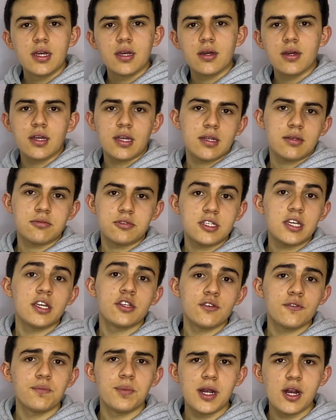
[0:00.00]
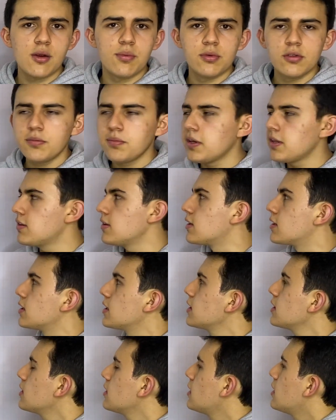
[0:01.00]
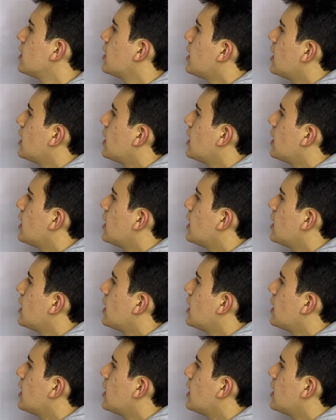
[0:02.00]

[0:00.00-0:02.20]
and change of variable, basically.